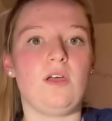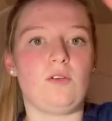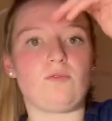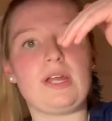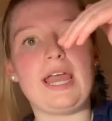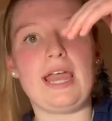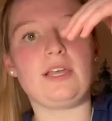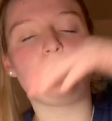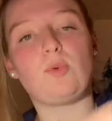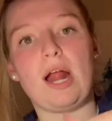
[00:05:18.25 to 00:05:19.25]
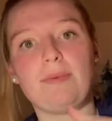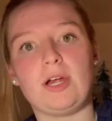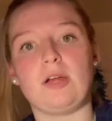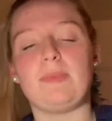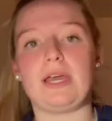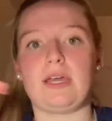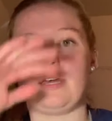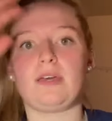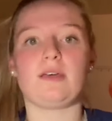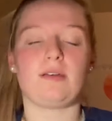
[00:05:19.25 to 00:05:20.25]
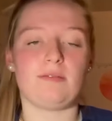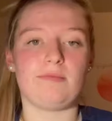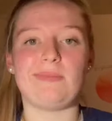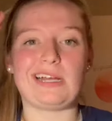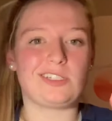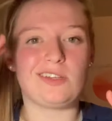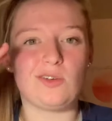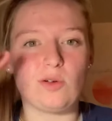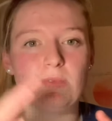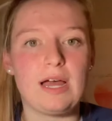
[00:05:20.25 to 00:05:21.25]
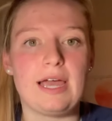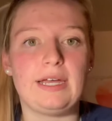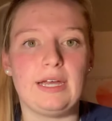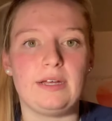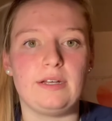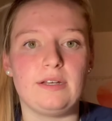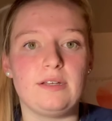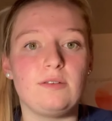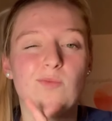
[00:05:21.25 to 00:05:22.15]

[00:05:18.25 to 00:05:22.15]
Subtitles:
rehang your primary bag back to the normal height and